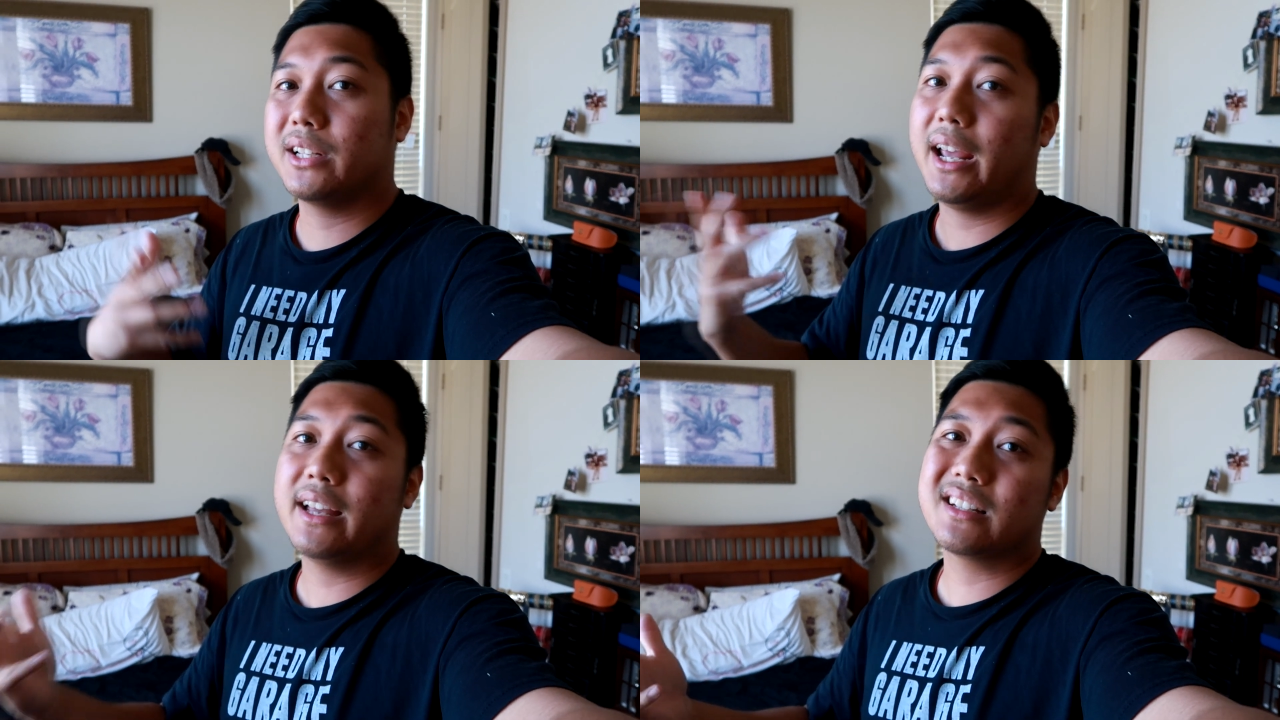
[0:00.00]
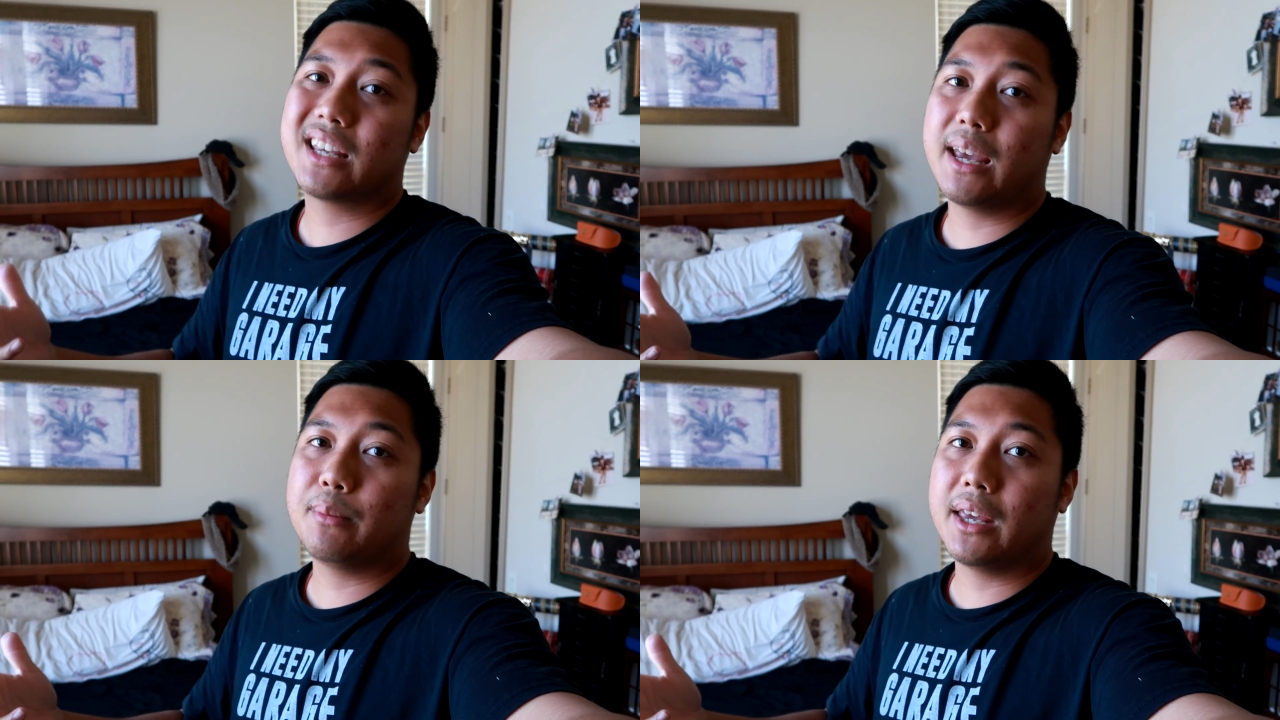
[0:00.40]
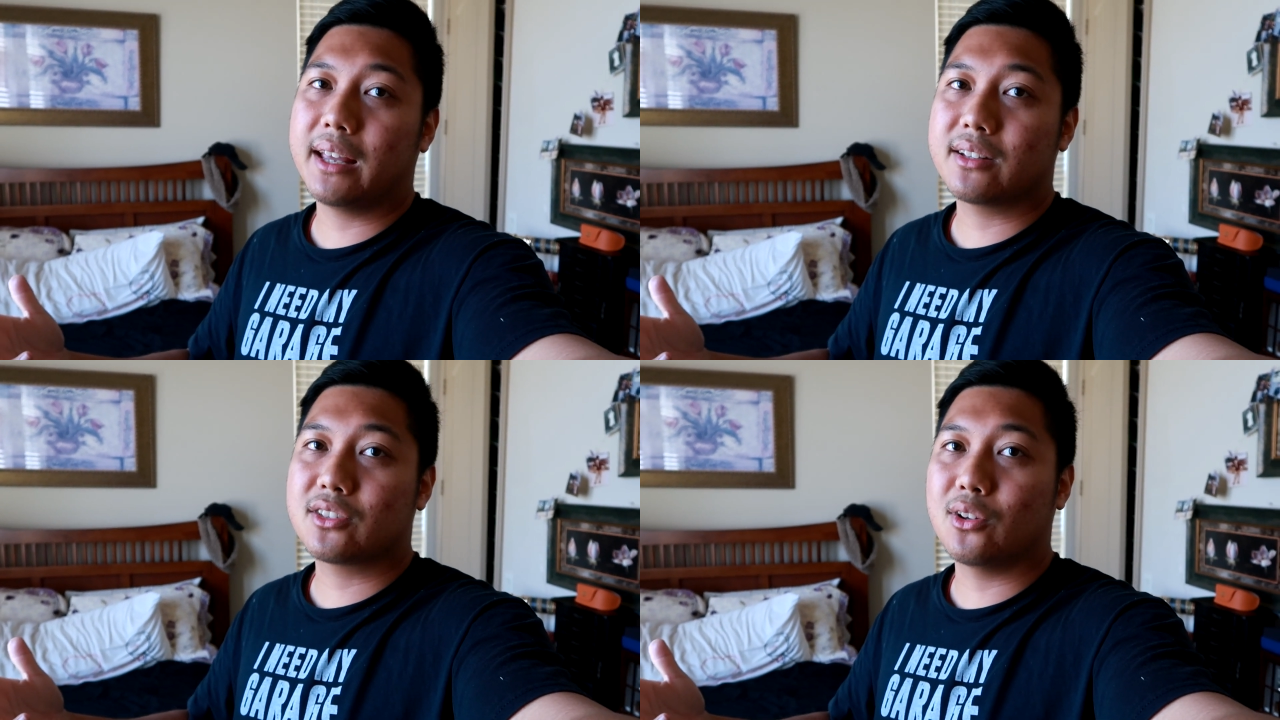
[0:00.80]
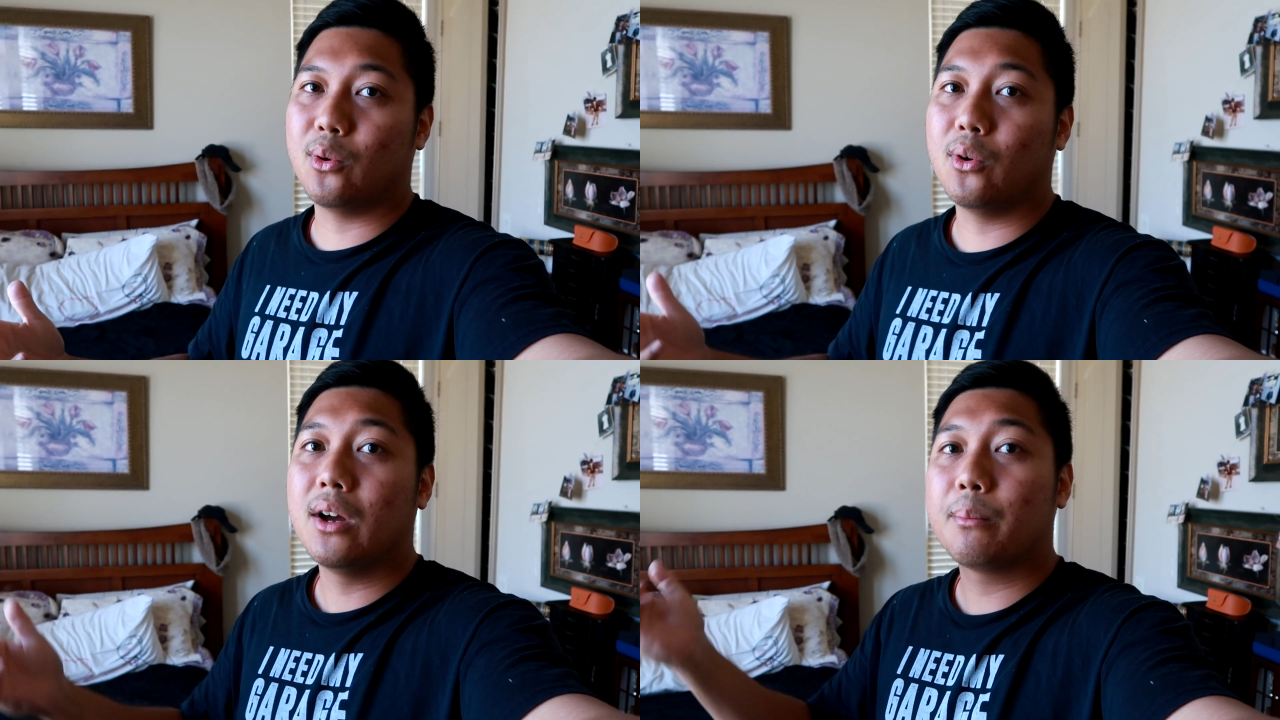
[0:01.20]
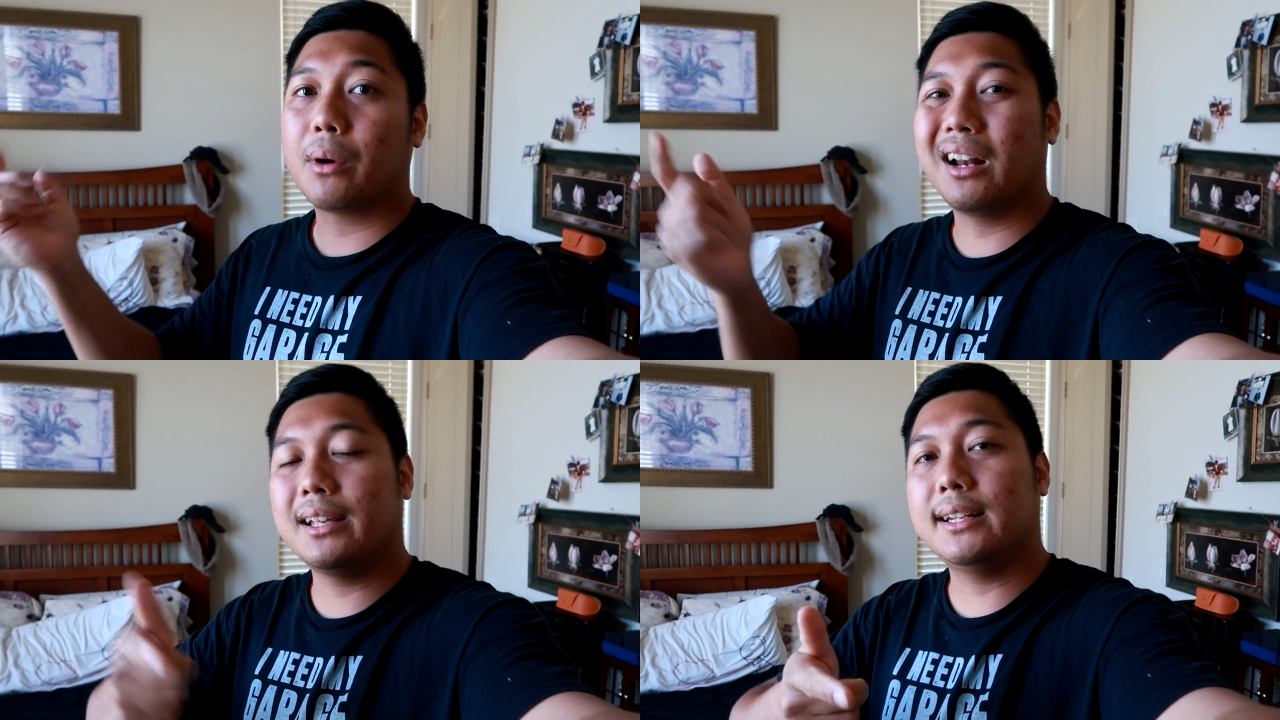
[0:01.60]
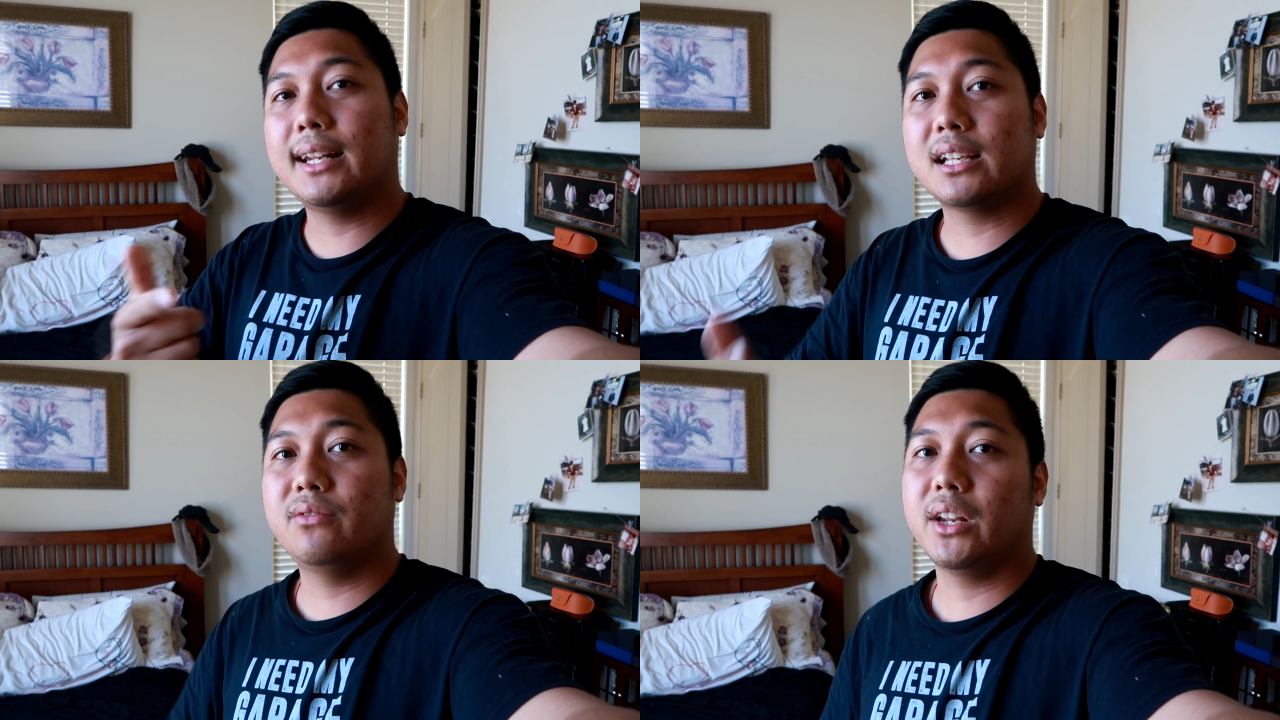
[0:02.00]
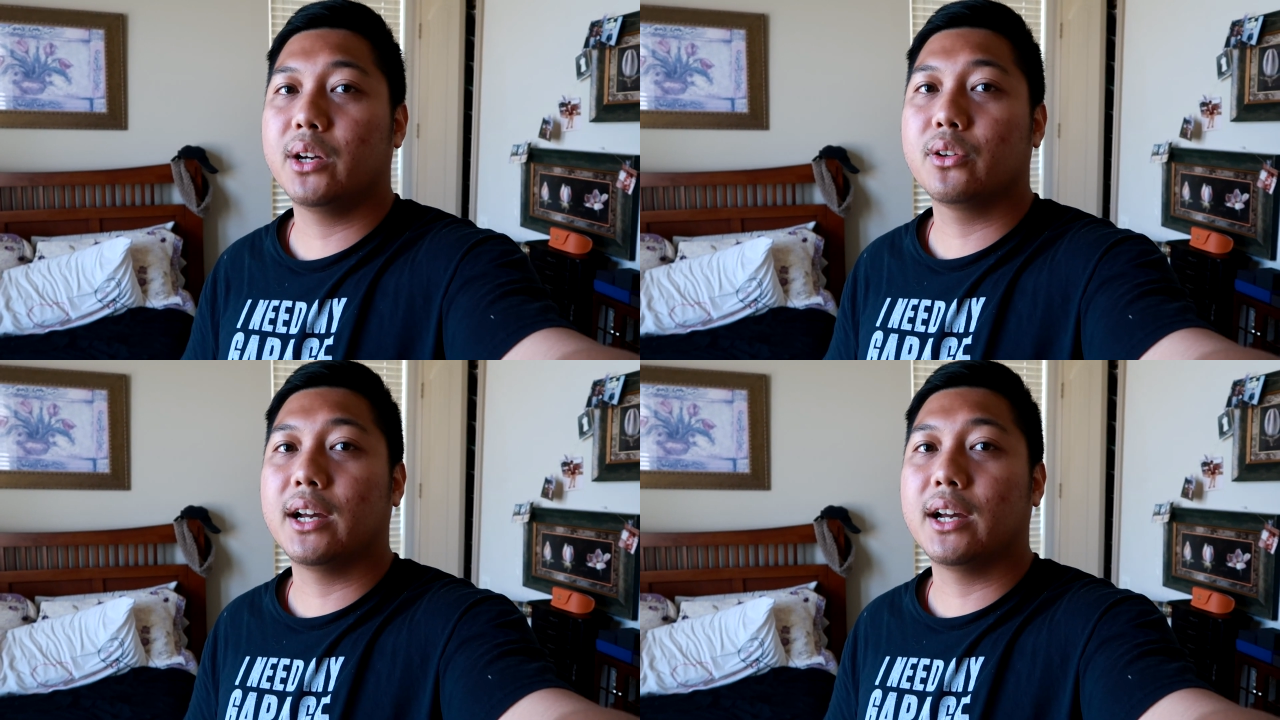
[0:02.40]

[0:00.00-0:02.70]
It hasn't came yet, so probably in the next video you